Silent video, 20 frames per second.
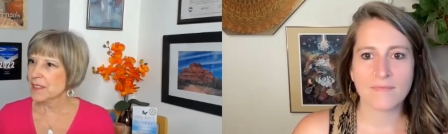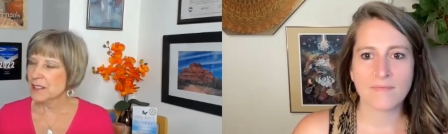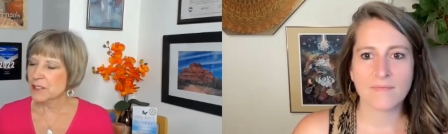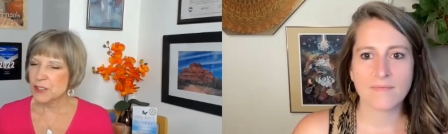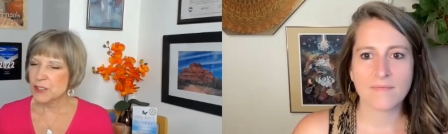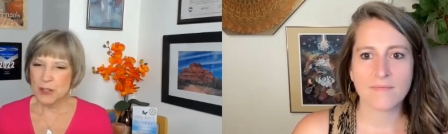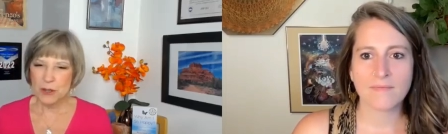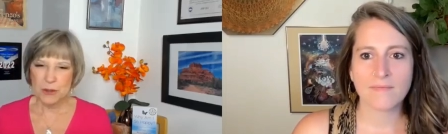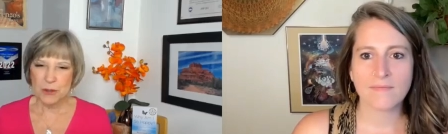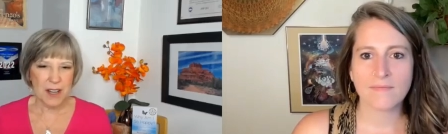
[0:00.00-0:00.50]

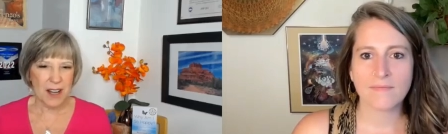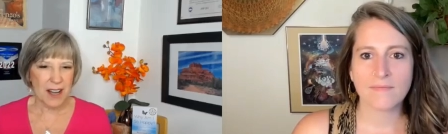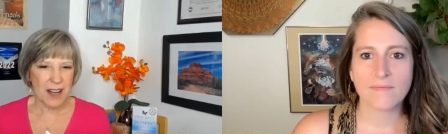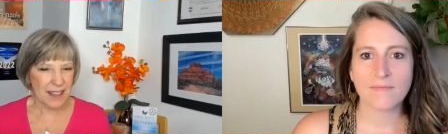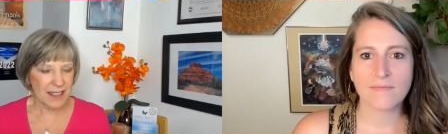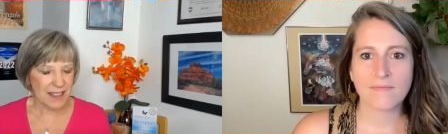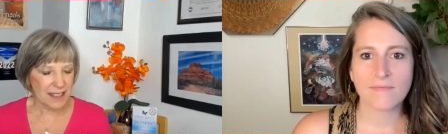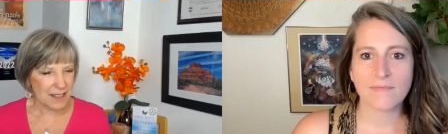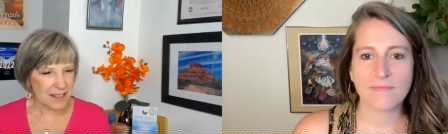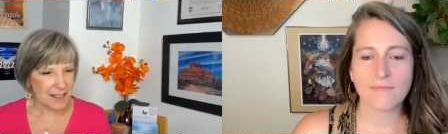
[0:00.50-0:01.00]
Speaker 1: show
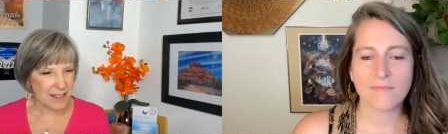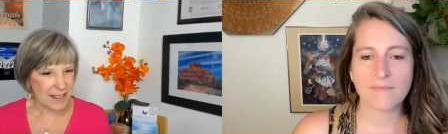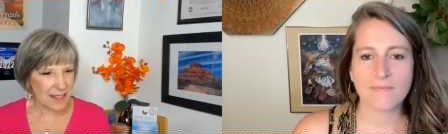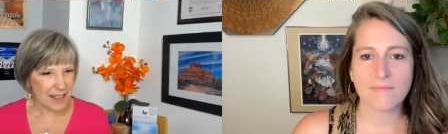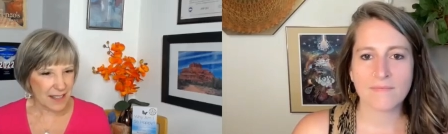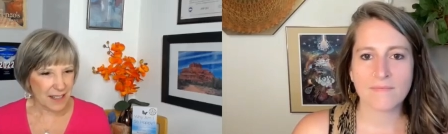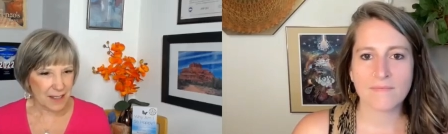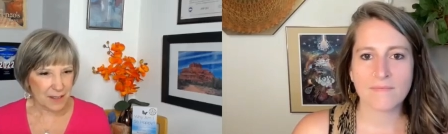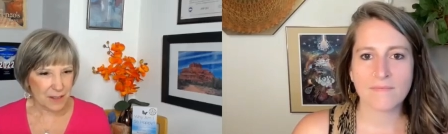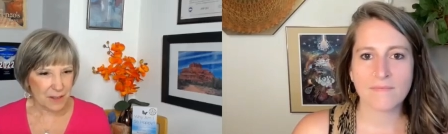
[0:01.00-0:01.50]
kindness
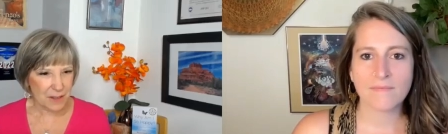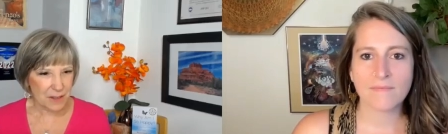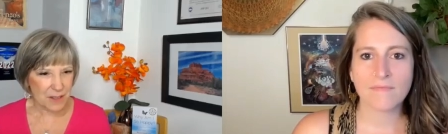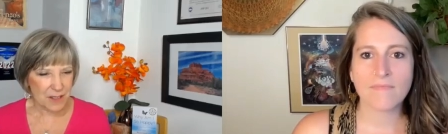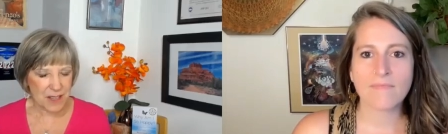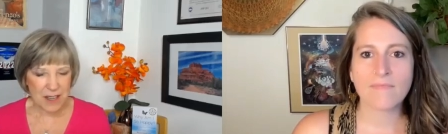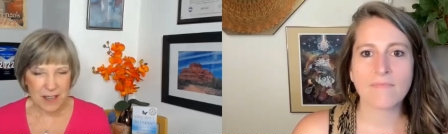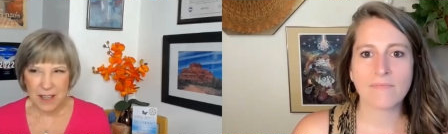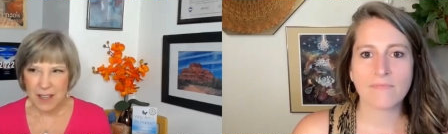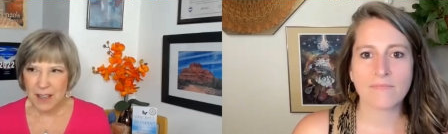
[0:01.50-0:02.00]
to
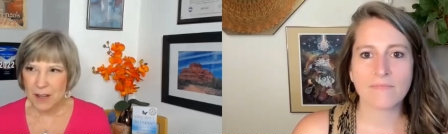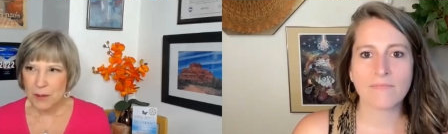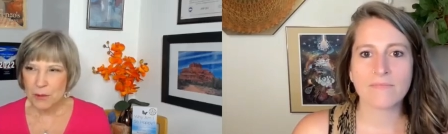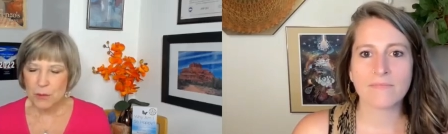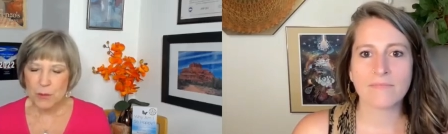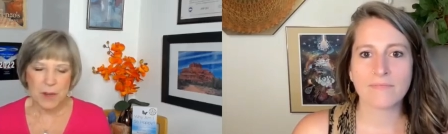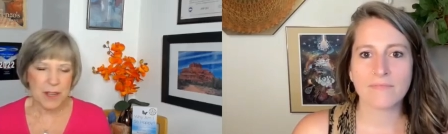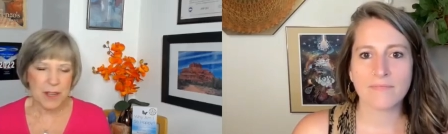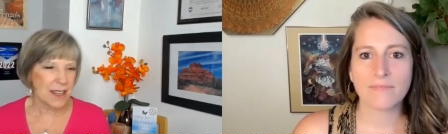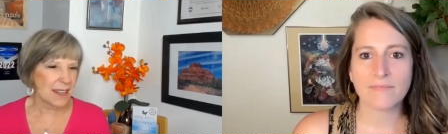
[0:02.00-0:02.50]
others,
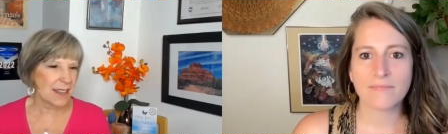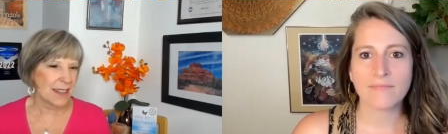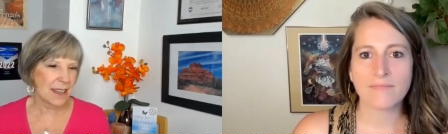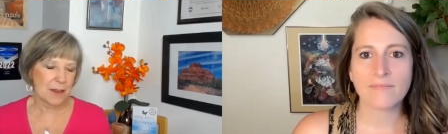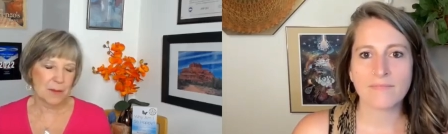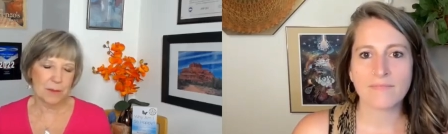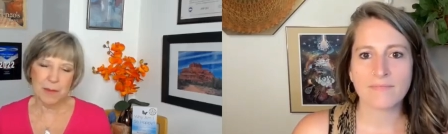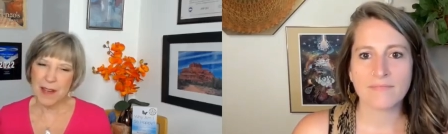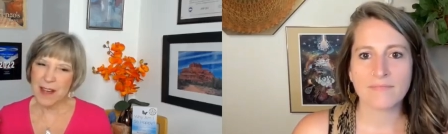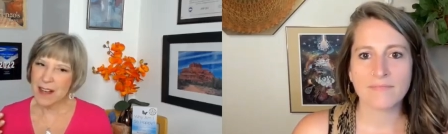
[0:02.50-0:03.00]
we
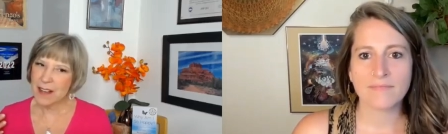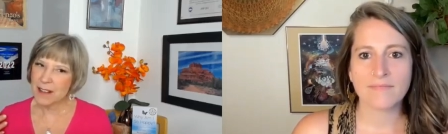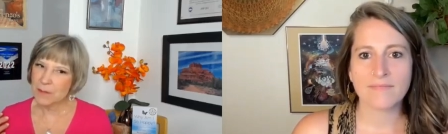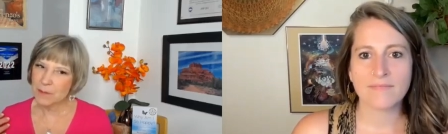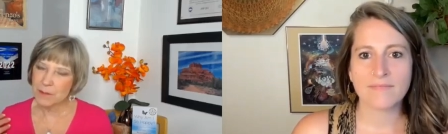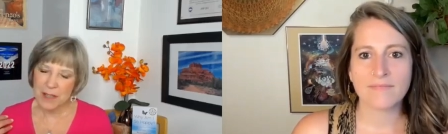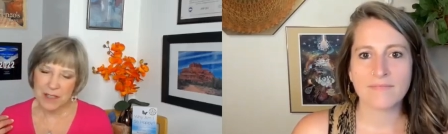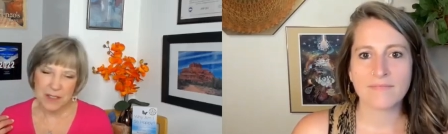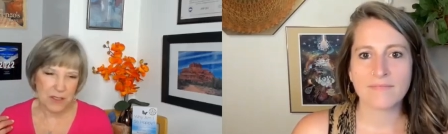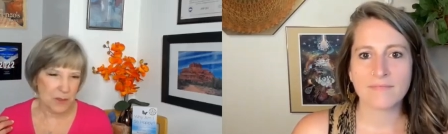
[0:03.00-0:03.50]
get
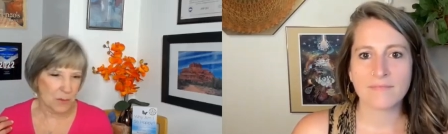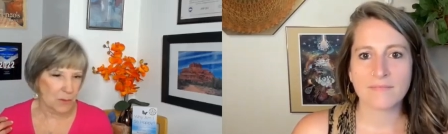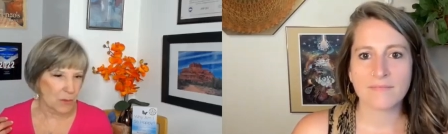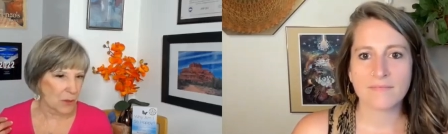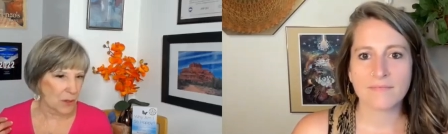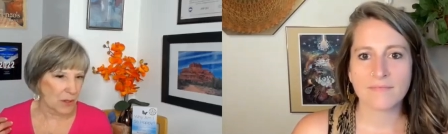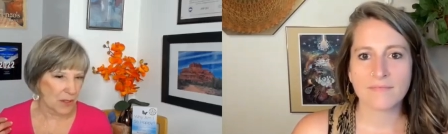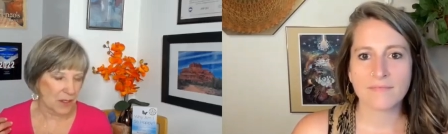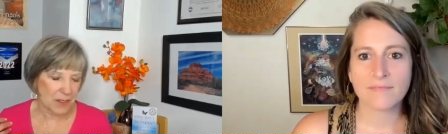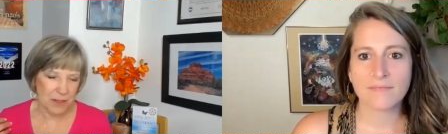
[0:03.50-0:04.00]
back
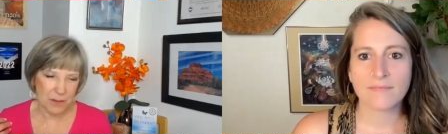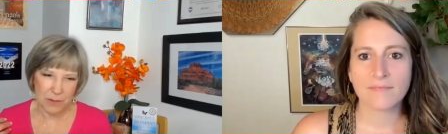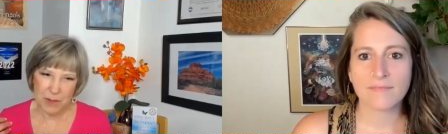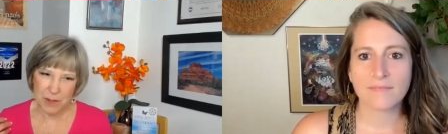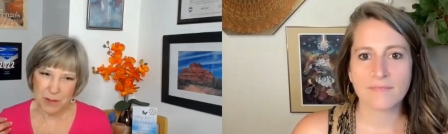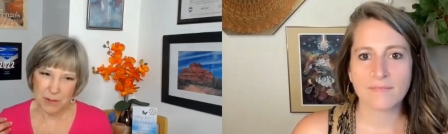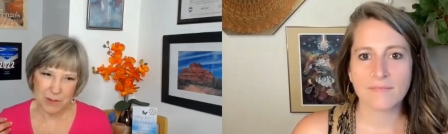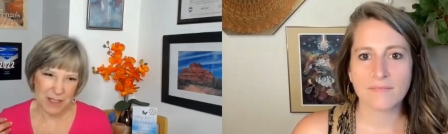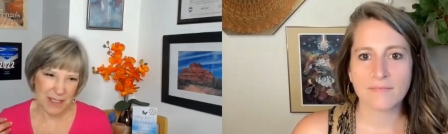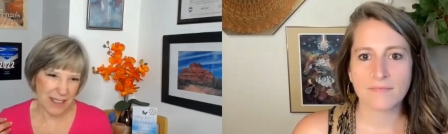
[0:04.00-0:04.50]
much more
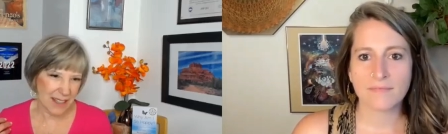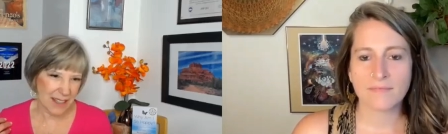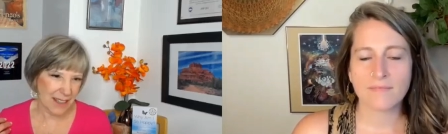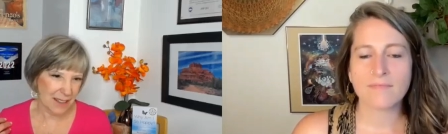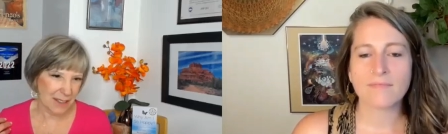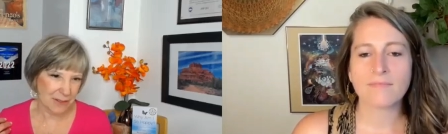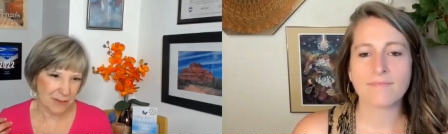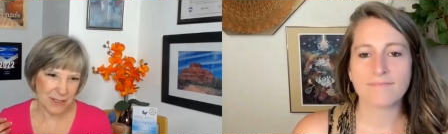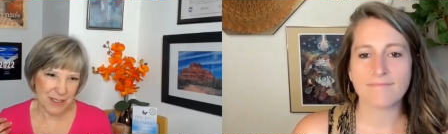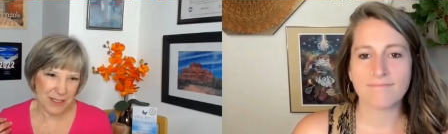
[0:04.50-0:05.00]
than what we give.